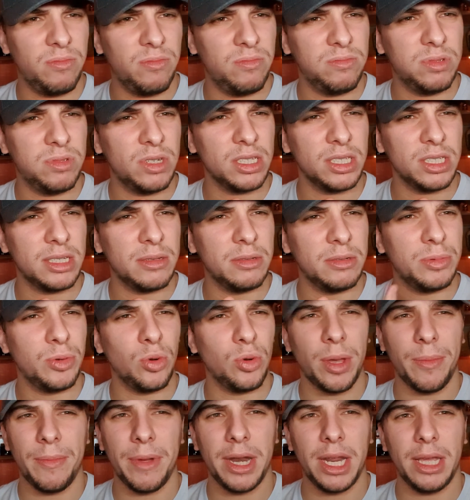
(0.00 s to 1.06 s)
Doesn't seem to be
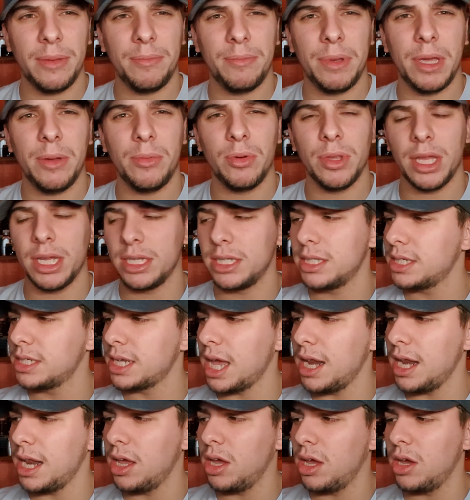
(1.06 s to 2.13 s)
that many people that
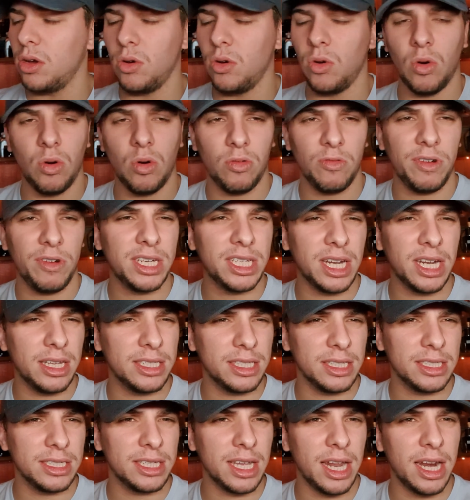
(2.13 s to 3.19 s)
sell it or retailers
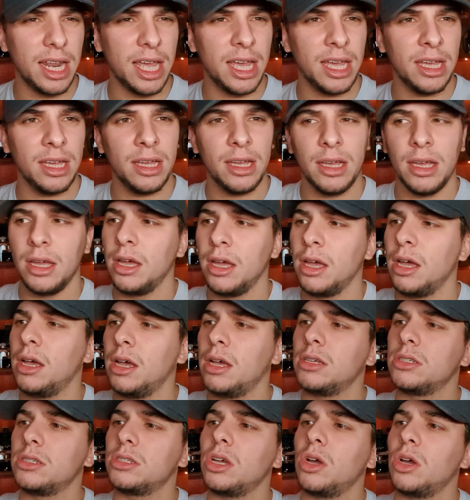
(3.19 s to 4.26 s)
that sell it.
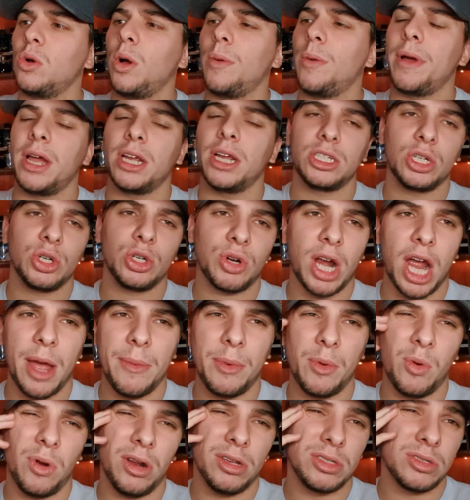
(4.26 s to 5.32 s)
So I managed to grab
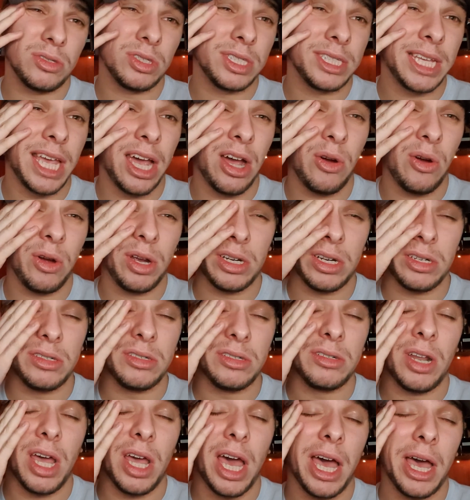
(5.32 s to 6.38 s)
it while it was on sale
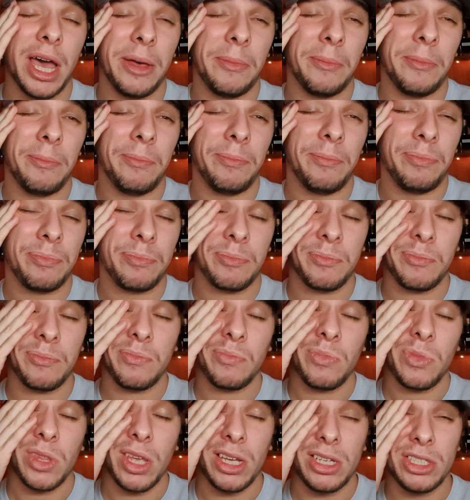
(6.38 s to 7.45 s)
in
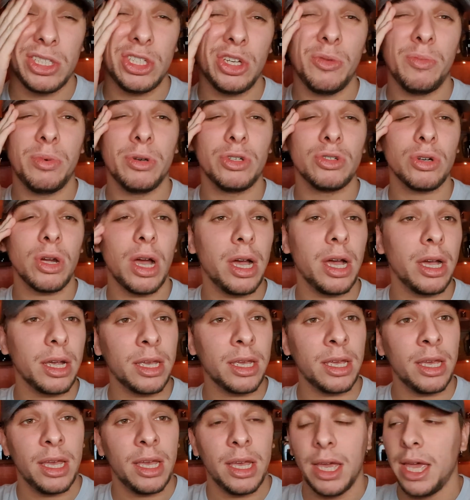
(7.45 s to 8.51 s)
Superdrug.
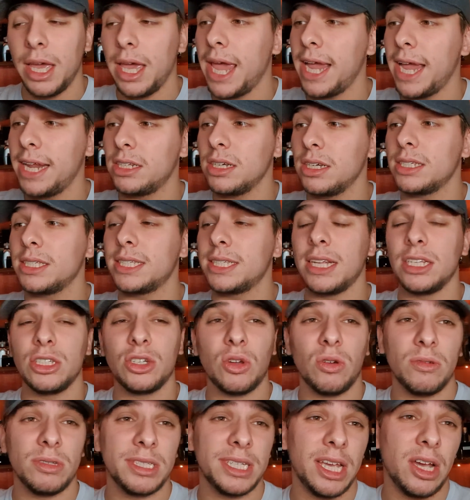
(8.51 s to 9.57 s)
It does tend to
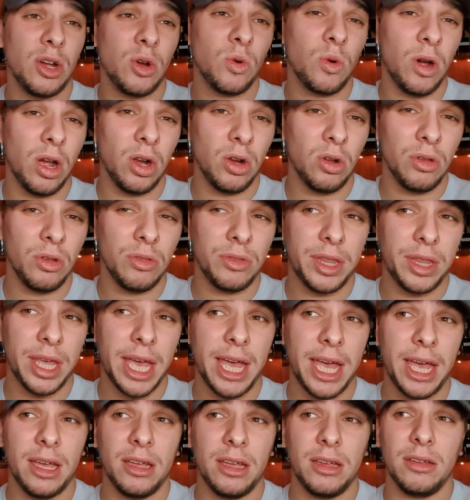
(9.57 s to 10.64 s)
go on sale quite a lot
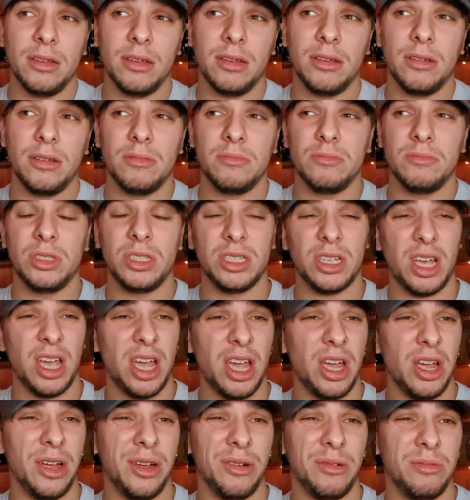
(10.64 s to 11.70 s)
there, so